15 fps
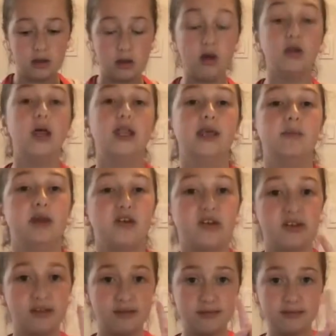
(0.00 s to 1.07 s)
Oh,
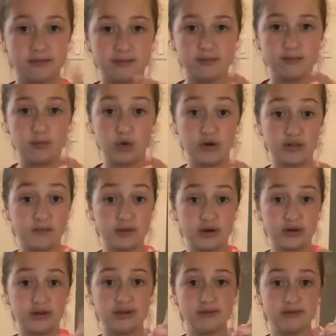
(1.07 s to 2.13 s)
berries,
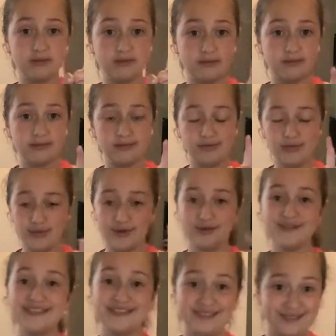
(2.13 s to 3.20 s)
boysenberries.
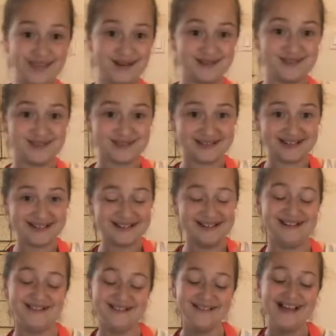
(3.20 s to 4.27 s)
Those work
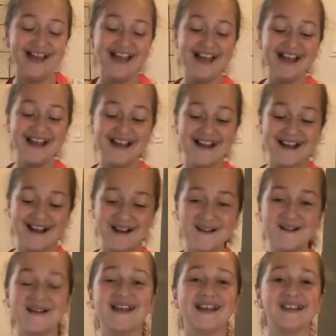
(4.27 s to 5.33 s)
too.
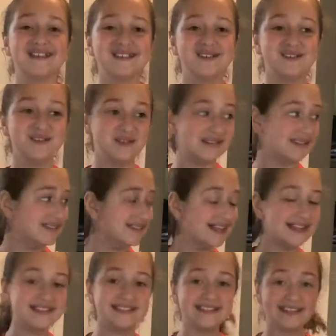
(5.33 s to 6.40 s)
Okay, so let's